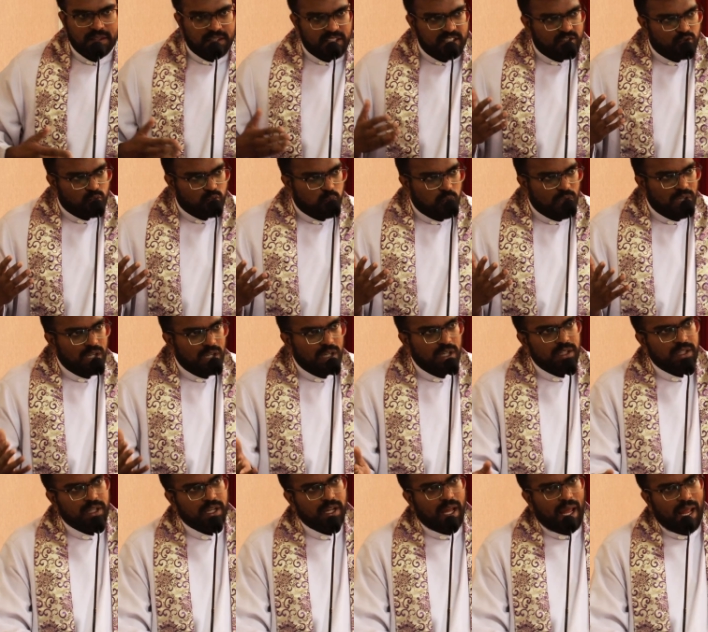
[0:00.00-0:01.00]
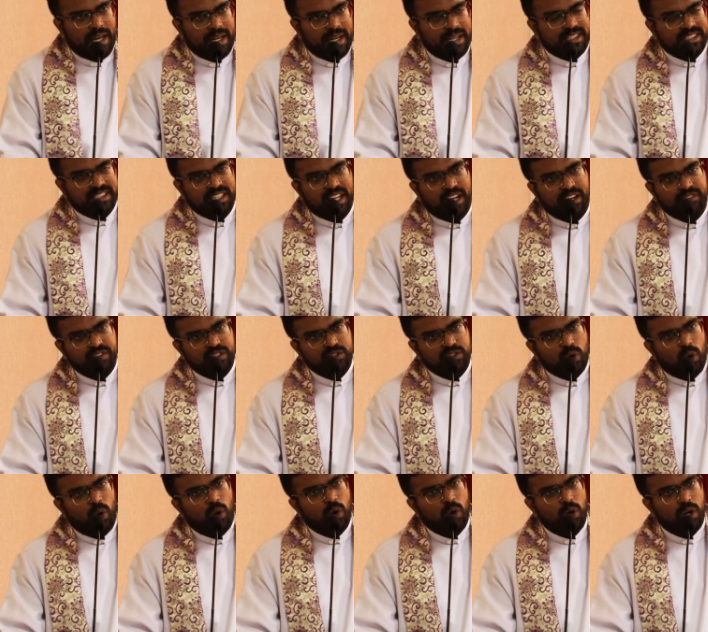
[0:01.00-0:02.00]
this world and this life is
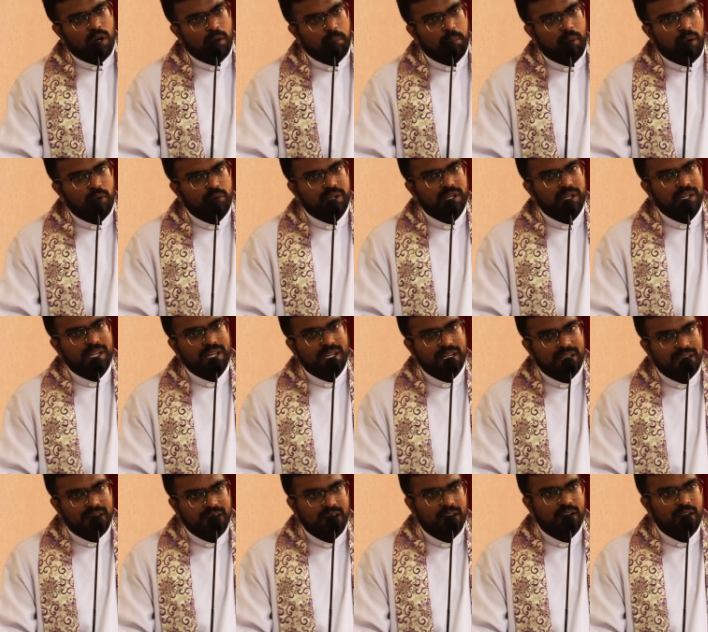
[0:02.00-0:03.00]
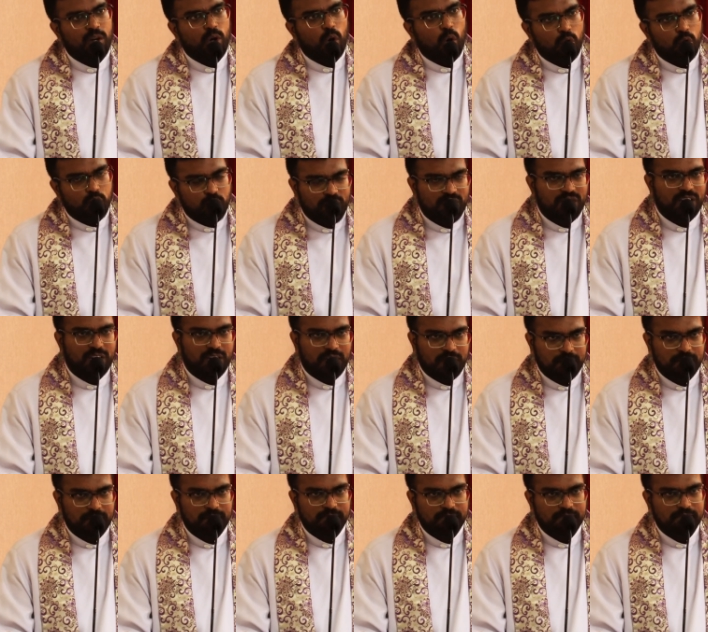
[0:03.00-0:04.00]
all about eating or
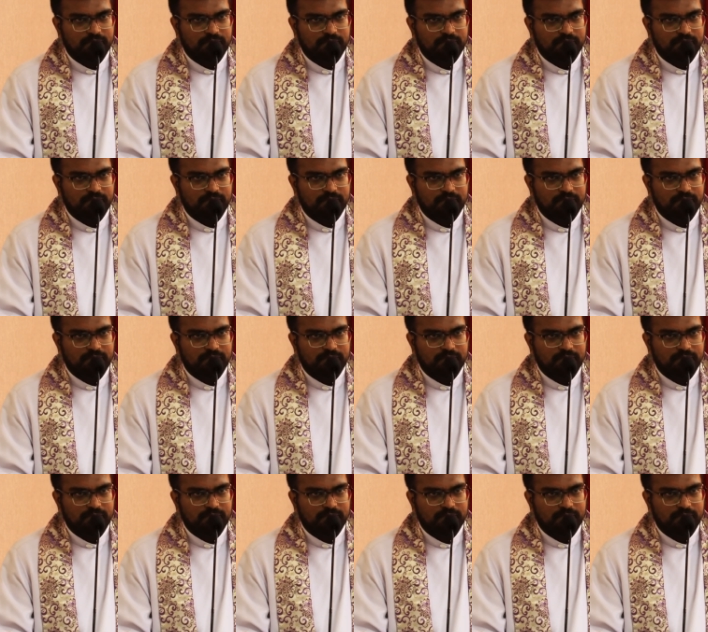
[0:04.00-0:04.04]
drinking.